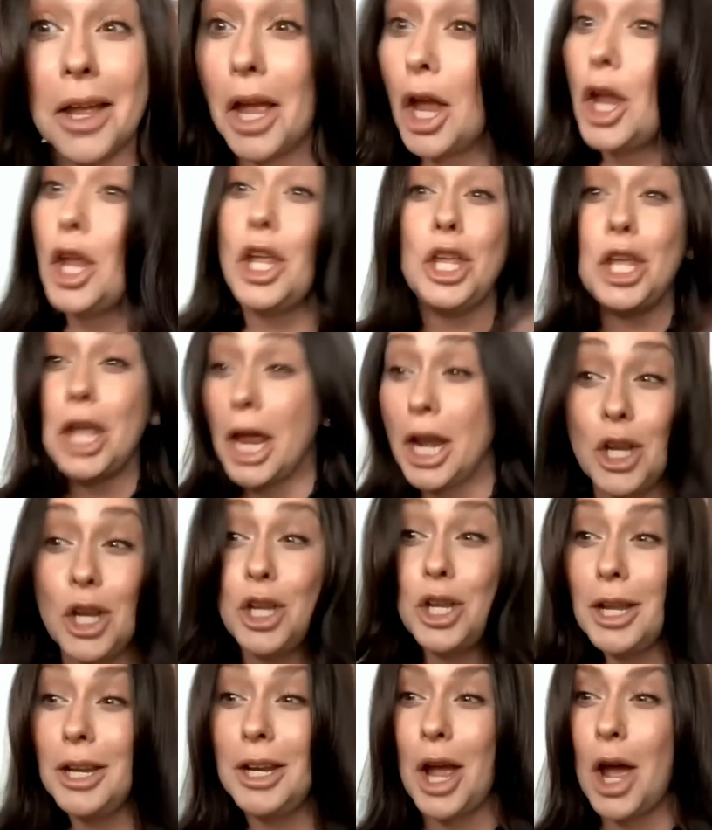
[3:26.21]
Yeah. You
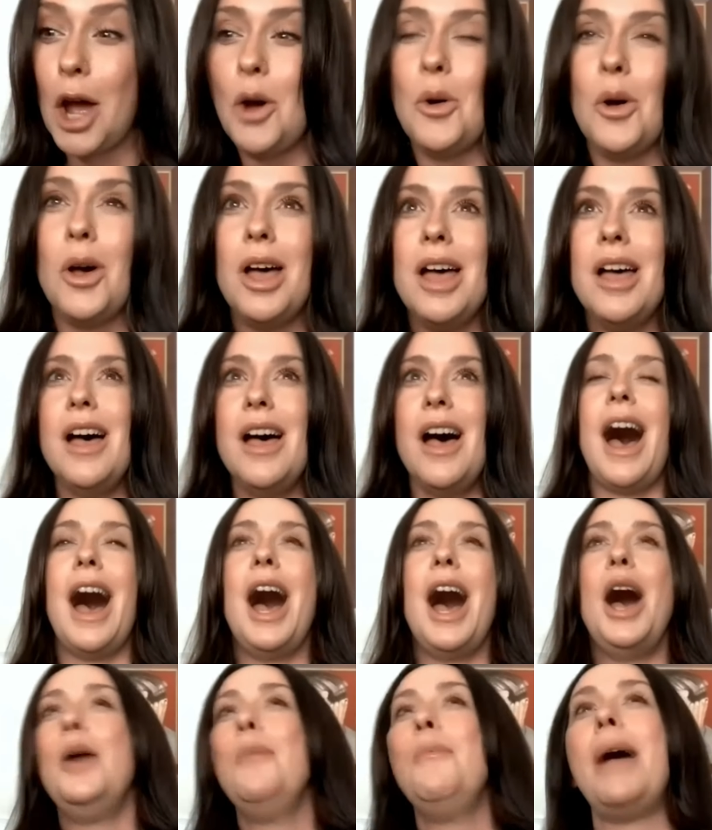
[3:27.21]
know?
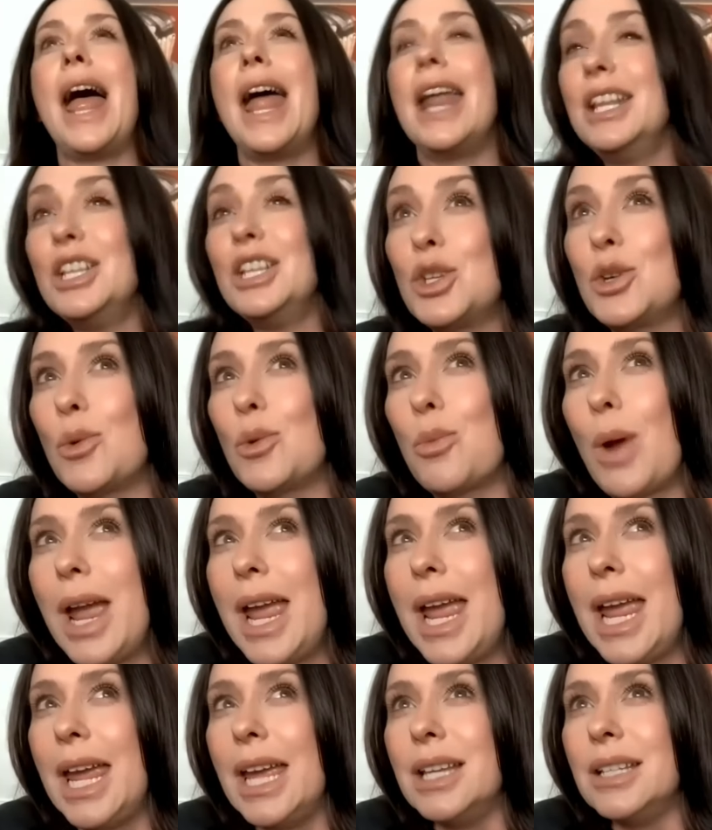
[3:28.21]
And it's
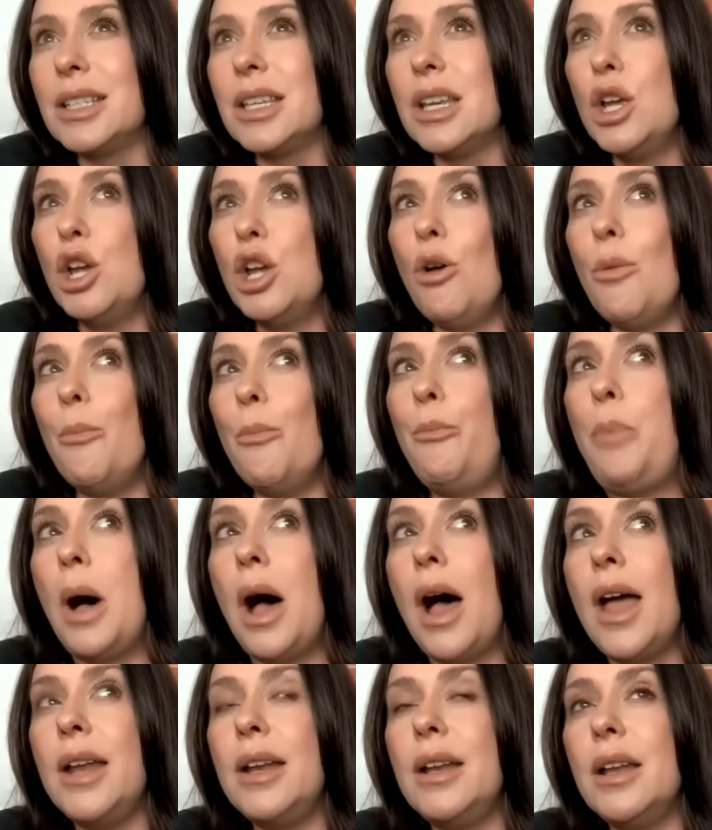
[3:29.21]
great,
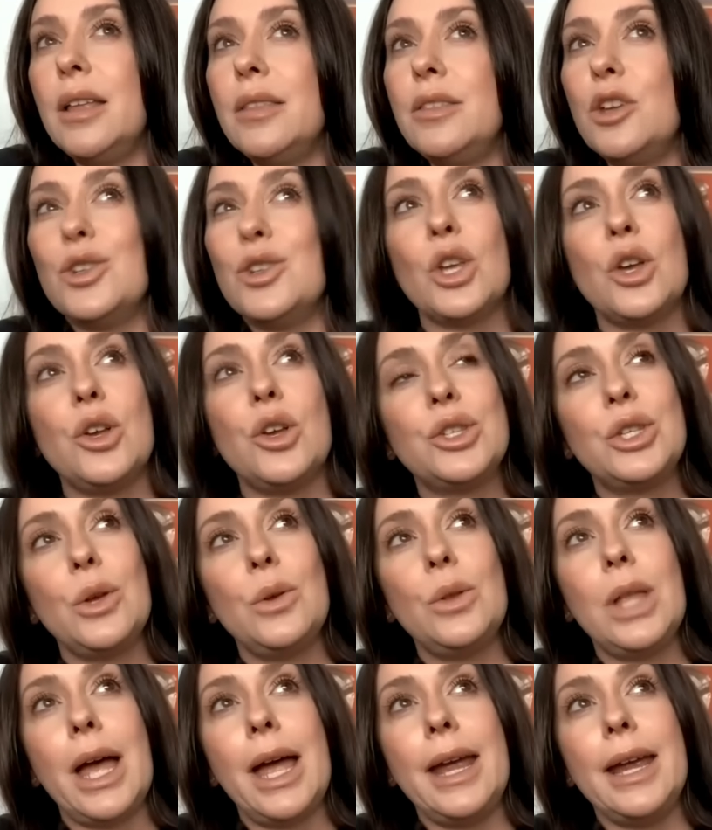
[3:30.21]
but there's also
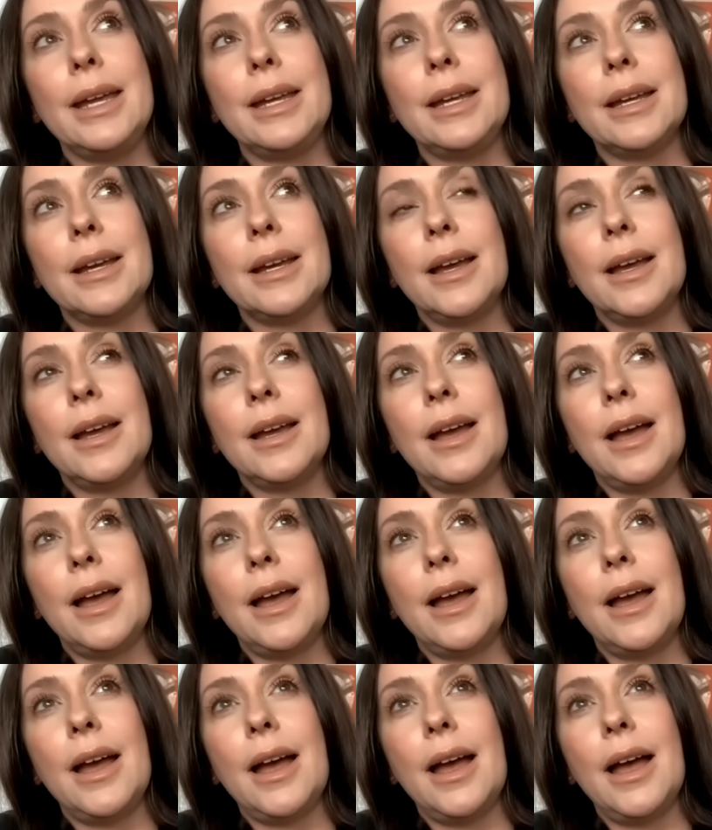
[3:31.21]
like
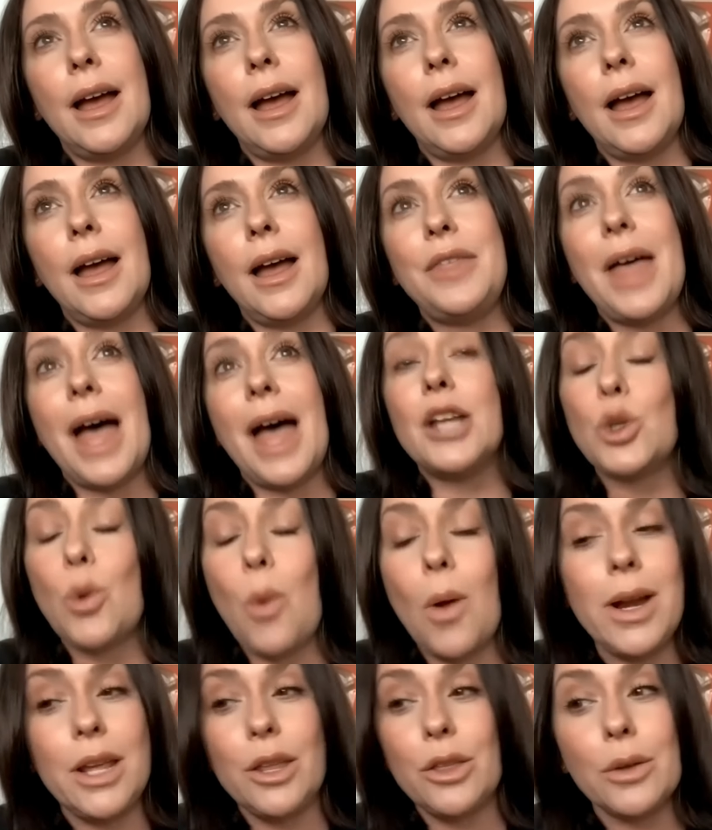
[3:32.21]
that
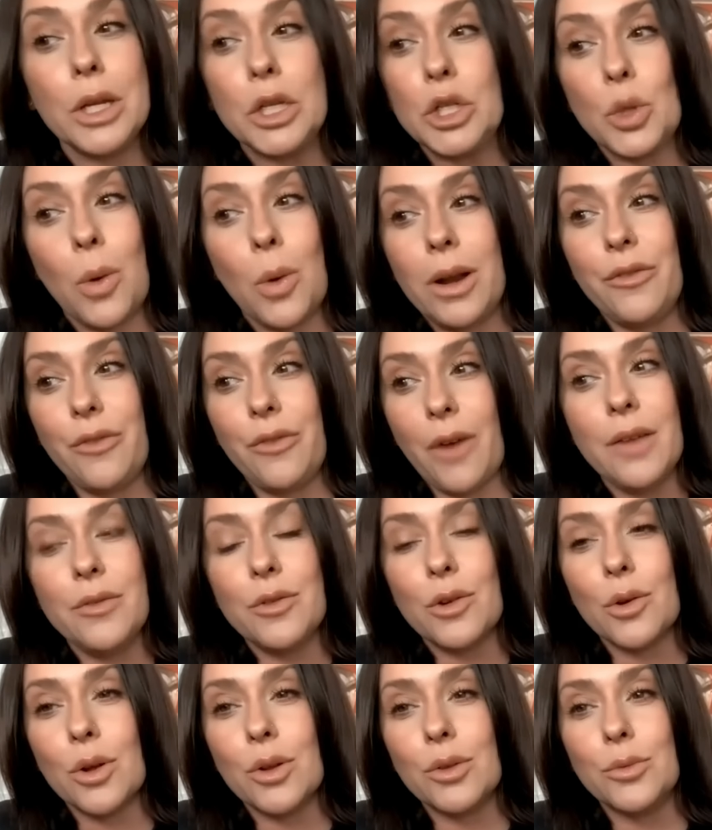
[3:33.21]
23 and 25
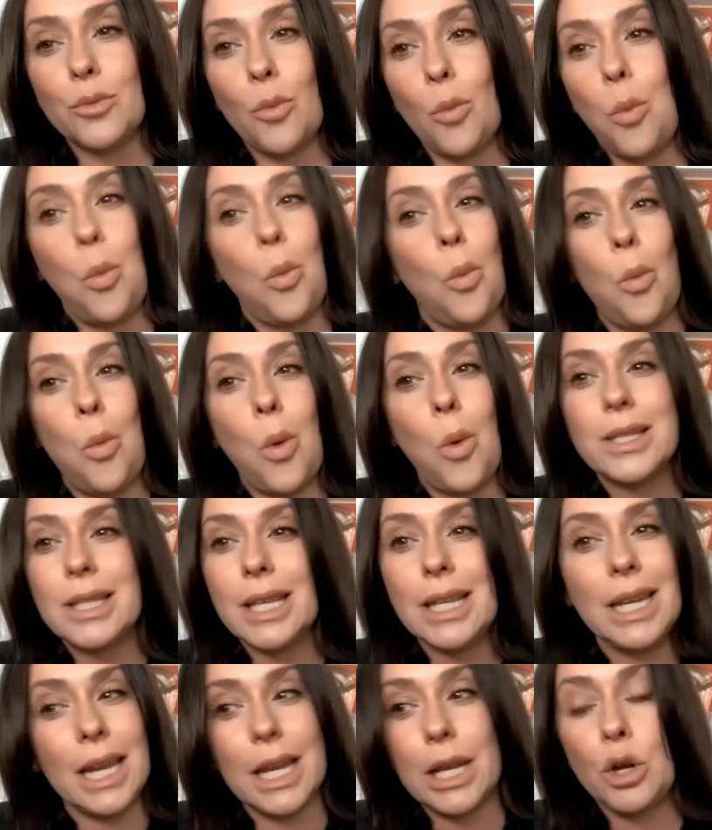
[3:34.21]
year old
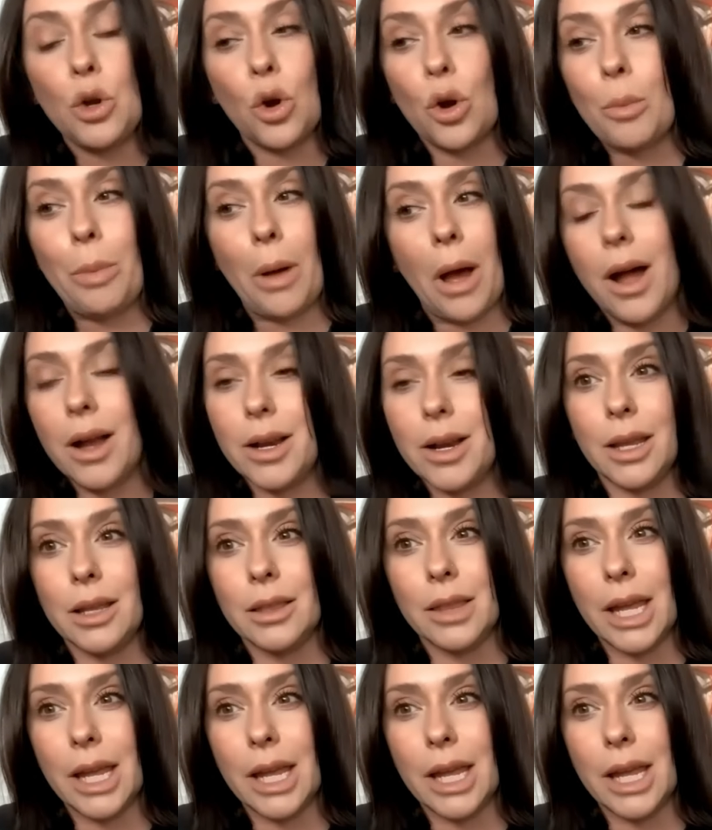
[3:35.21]
wasn't in her body.